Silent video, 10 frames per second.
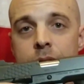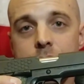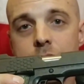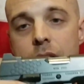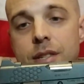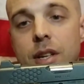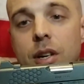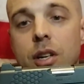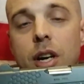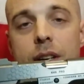sights that
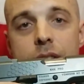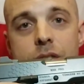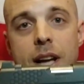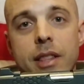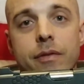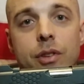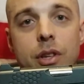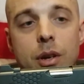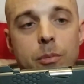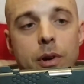are cut exactly for the
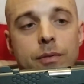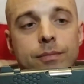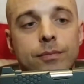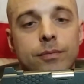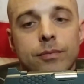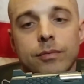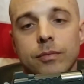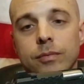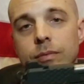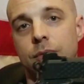Kimber.
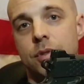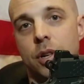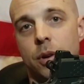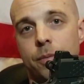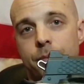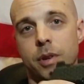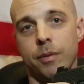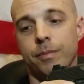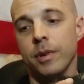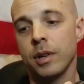So,
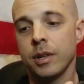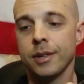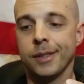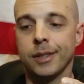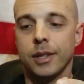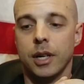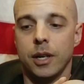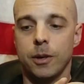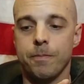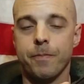yep.
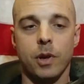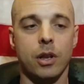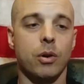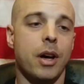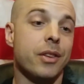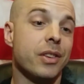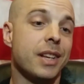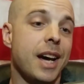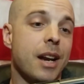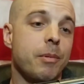Other than
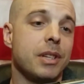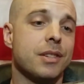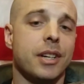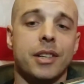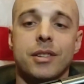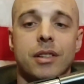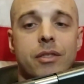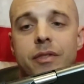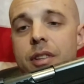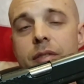that, I mean, the sights,
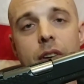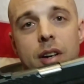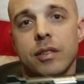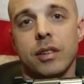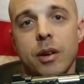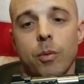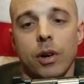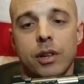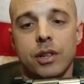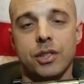they're fine. They
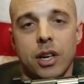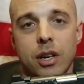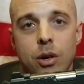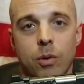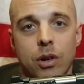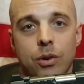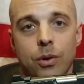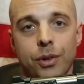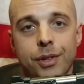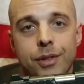work. Just got to know where to
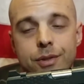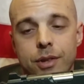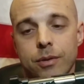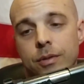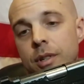hold. So,